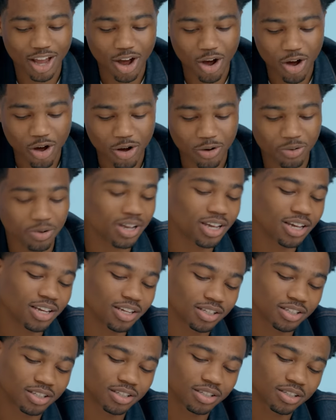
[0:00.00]
they
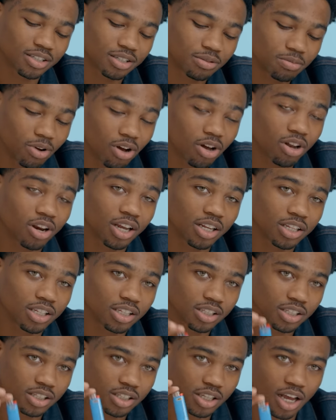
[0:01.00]
always small like
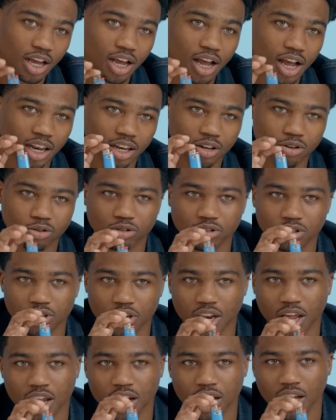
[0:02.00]
this because I, I lose
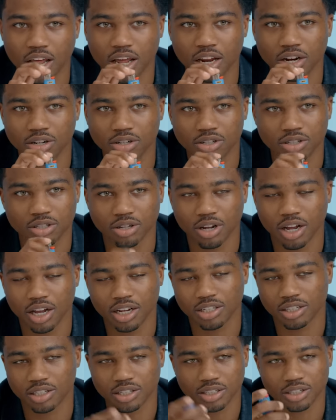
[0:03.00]
a lot of lighters, so
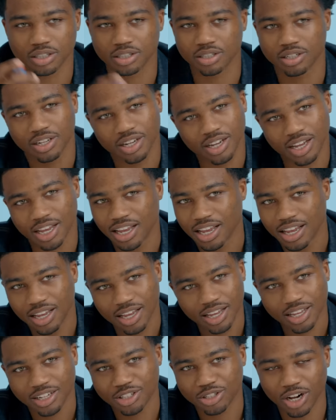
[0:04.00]
I just
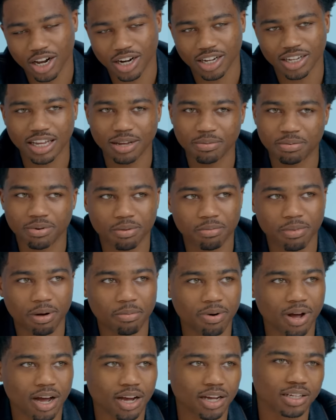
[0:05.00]
try to keep it in
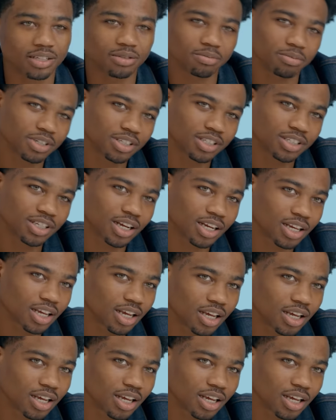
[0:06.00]
my pocket as much as I